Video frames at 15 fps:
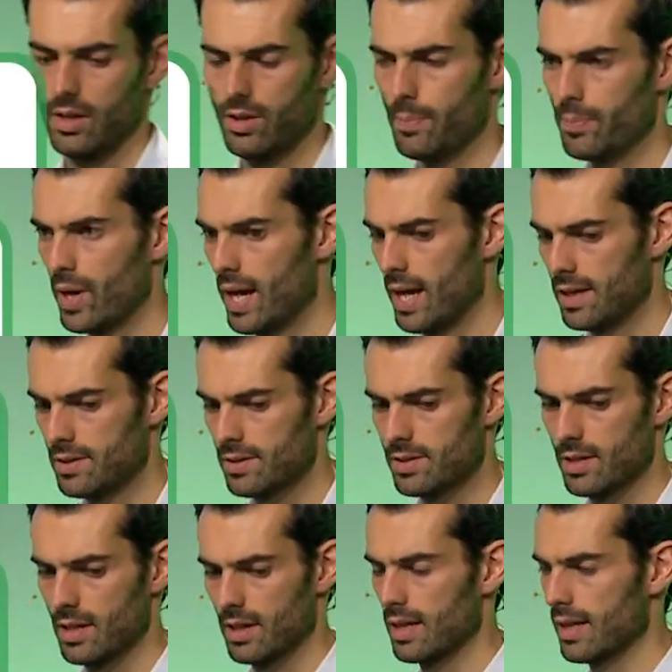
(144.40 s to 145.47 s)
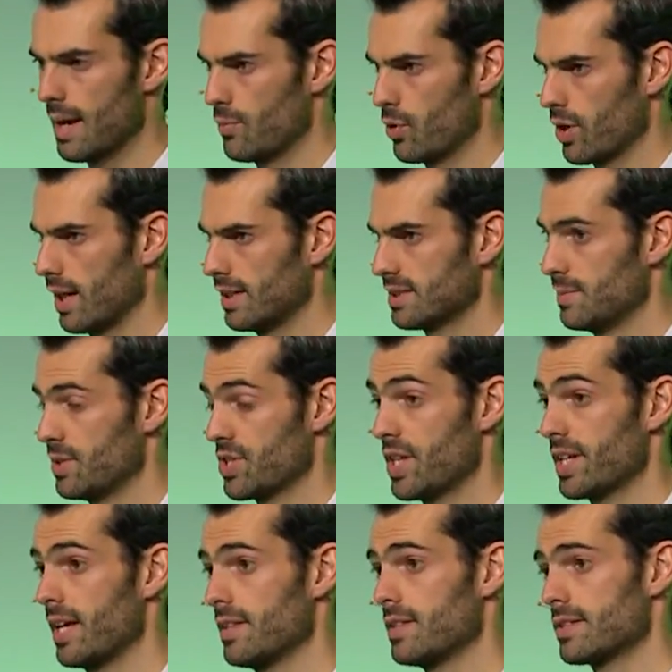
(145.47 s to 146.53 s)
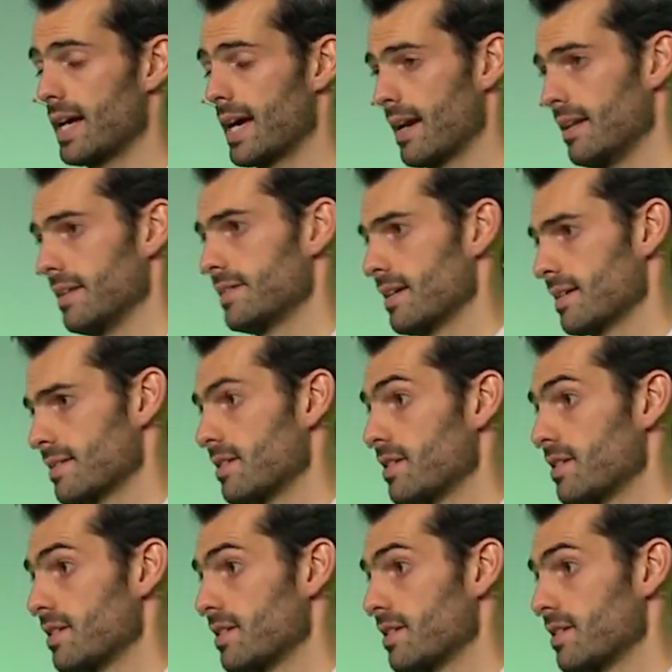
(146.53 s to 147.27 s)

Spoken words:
The brands can get more customers and they get these analytics.